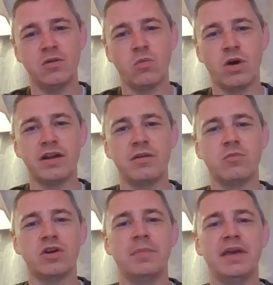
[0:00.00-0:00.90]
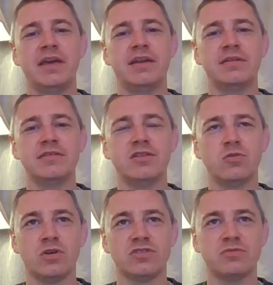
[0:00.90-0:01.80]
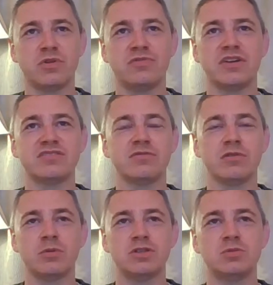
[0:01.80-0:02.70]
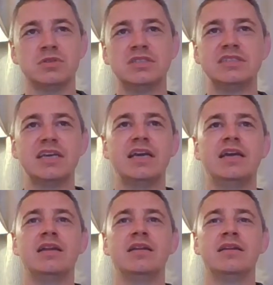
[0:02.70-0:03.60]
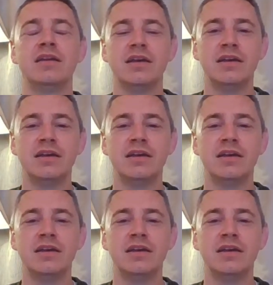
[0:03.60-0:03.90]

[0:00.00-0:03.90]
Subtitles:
one of them would have been the Dual Summer Festival, which was in